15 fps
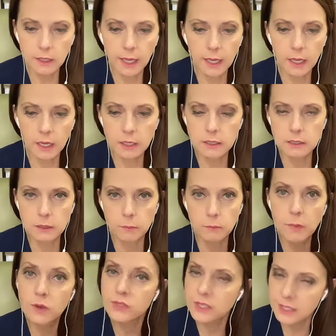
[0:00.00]
And
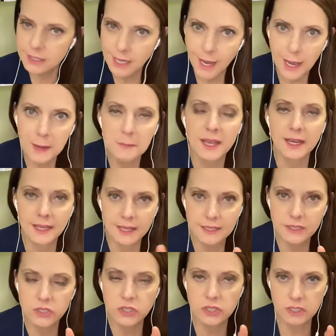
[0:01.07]
most of the time it
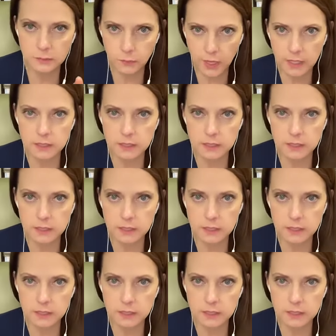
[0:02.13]
is just